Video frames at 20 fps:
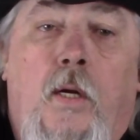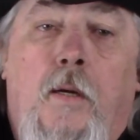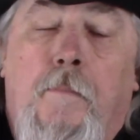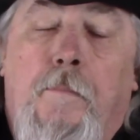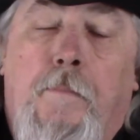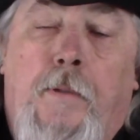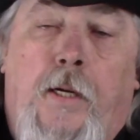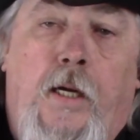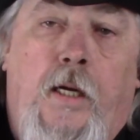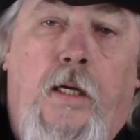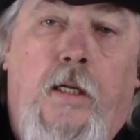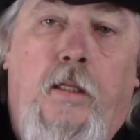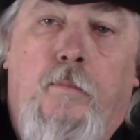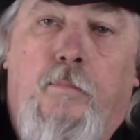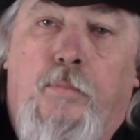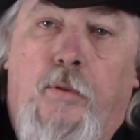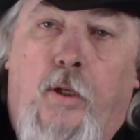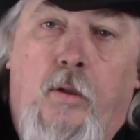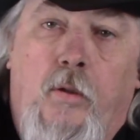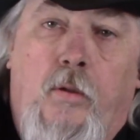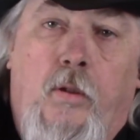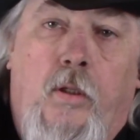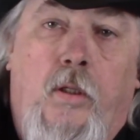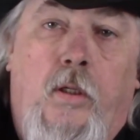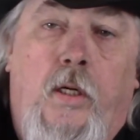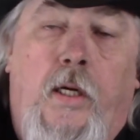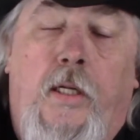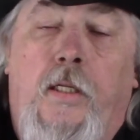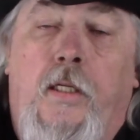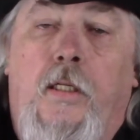pay the
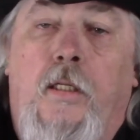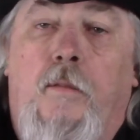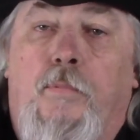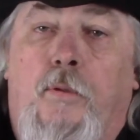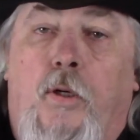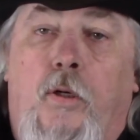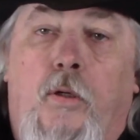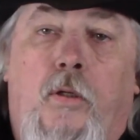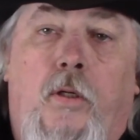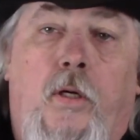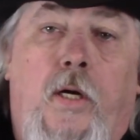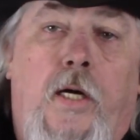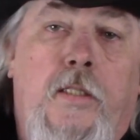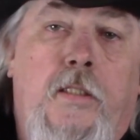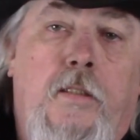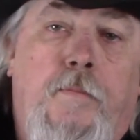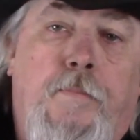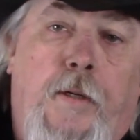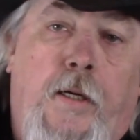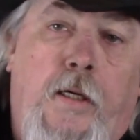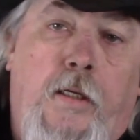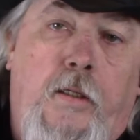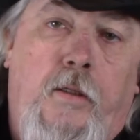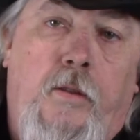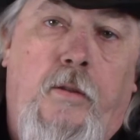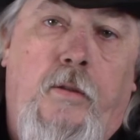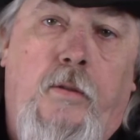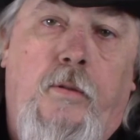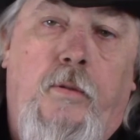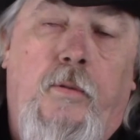broker, and then the broker has to pay
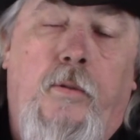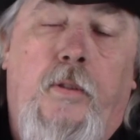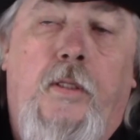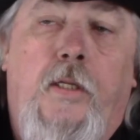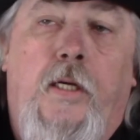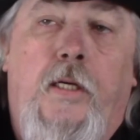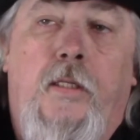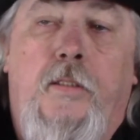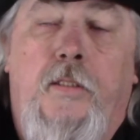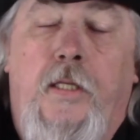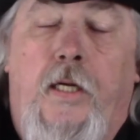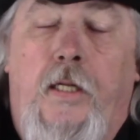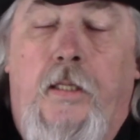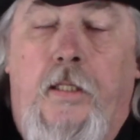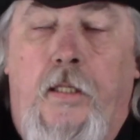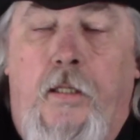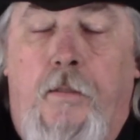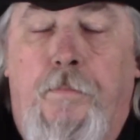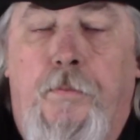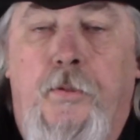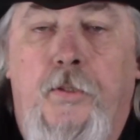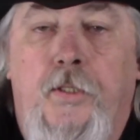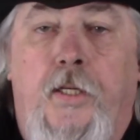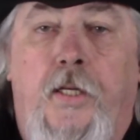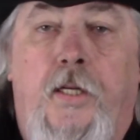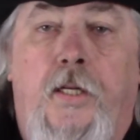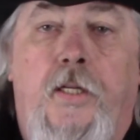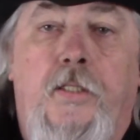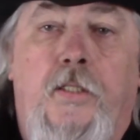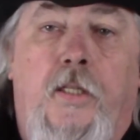you, and they take their
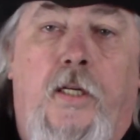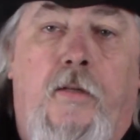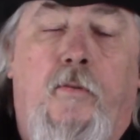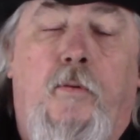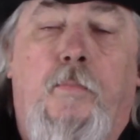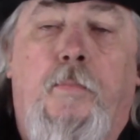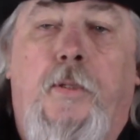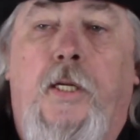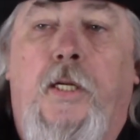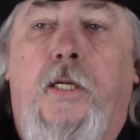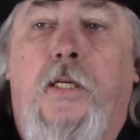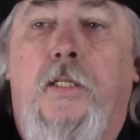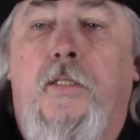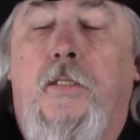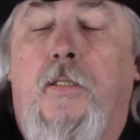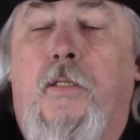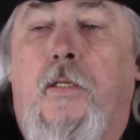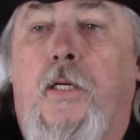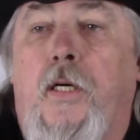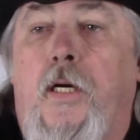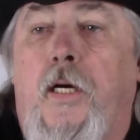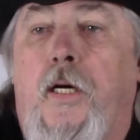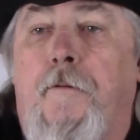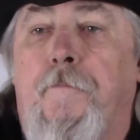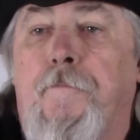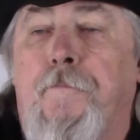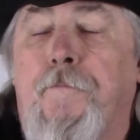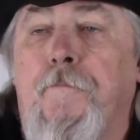percentage, and everybody gets their cut.